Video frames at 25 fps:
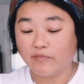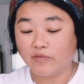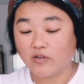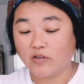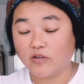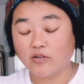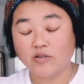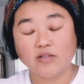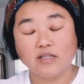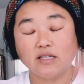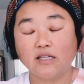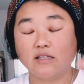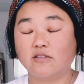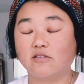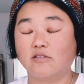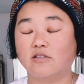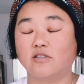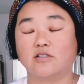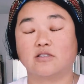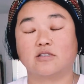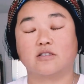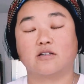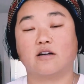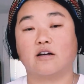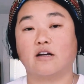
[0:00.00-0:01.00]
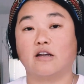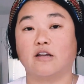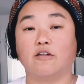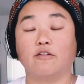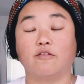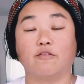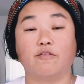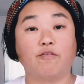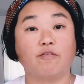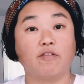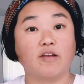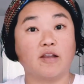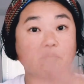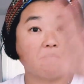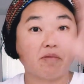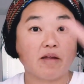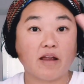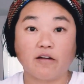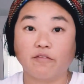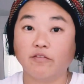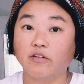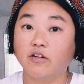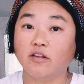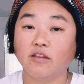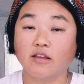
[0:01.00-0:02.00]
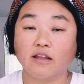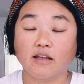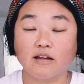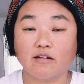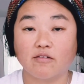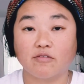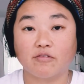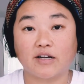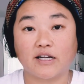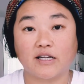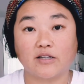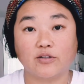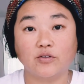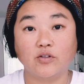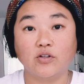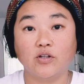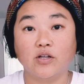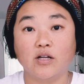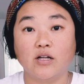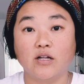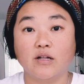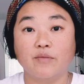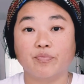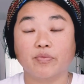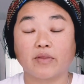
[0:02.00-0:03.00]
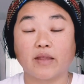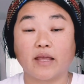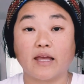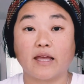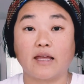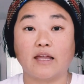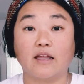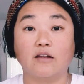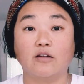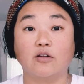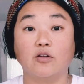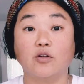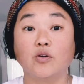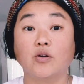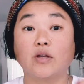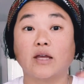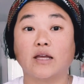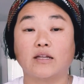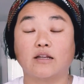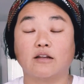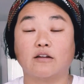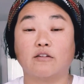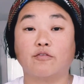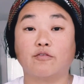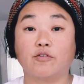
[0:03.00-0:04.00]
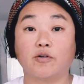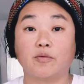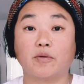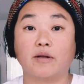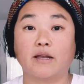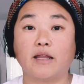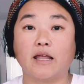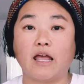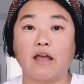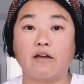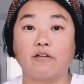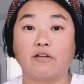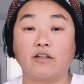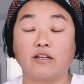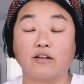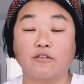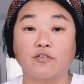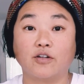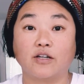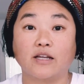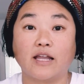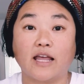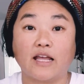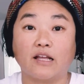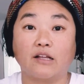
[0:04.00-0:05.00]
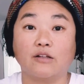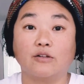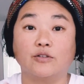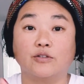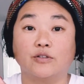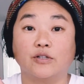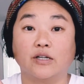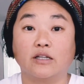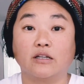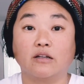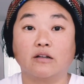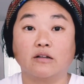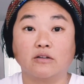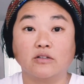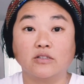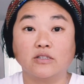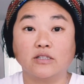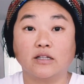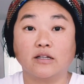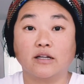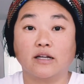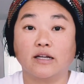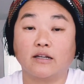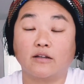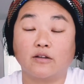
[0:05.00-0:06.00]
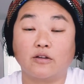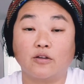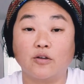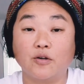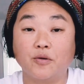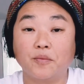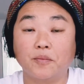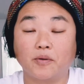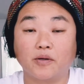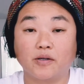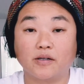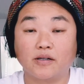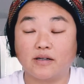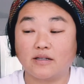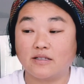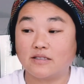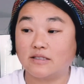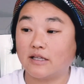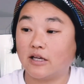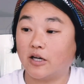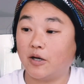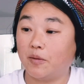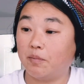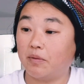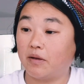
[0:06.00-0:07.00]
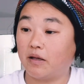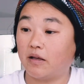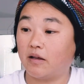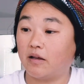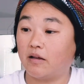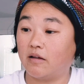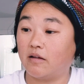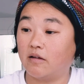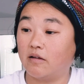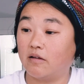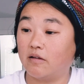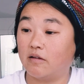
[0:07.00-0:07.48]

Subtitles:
you need to just kind of flip everything around and look at it from a different angle, and it looks like humor is helping